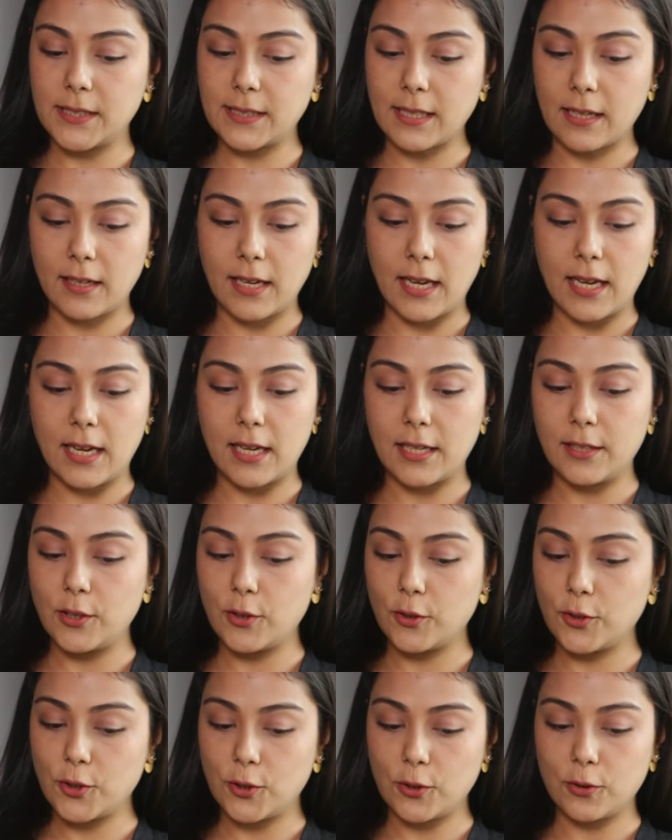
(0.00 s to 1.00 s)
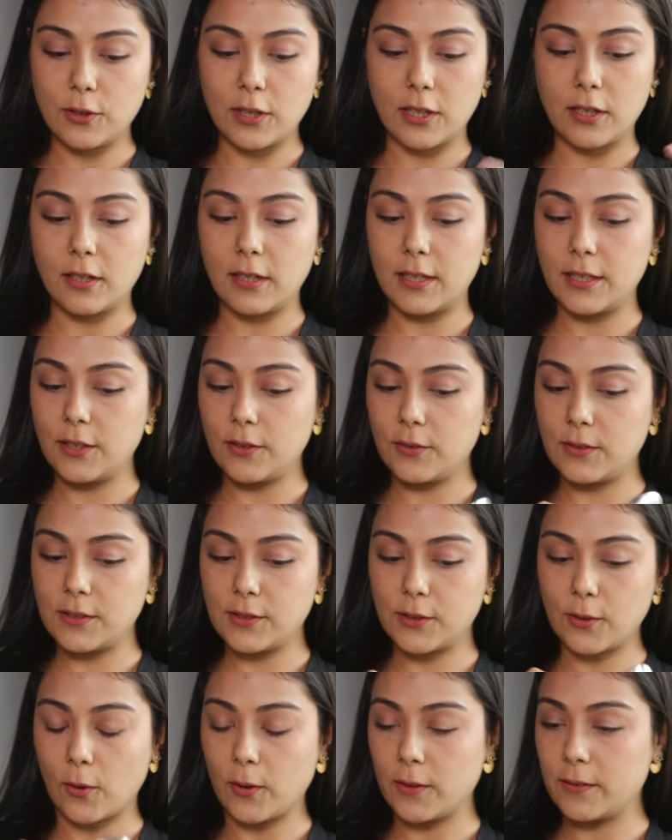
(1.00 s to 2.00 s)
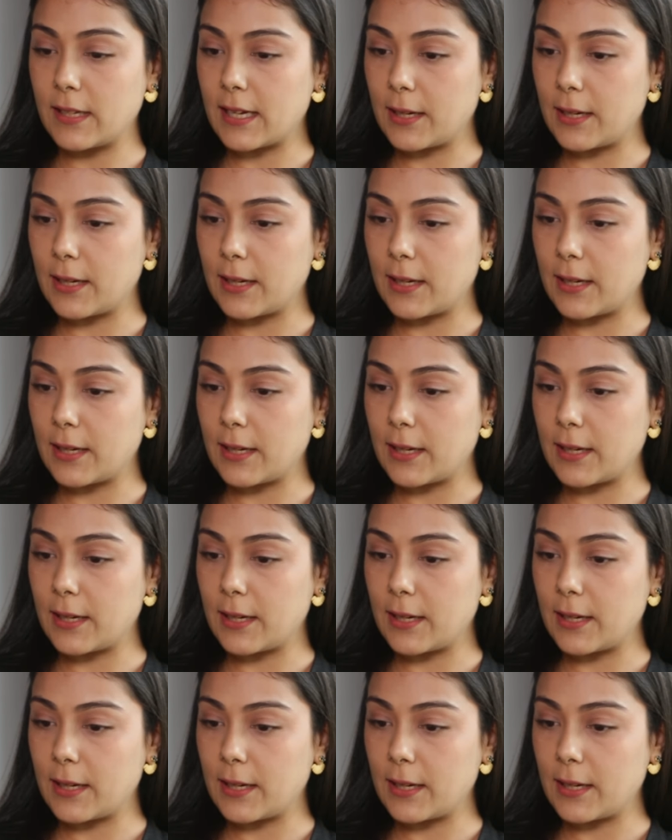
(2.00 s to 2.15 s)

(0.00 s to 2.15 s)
sake and your sugar, and you dissolve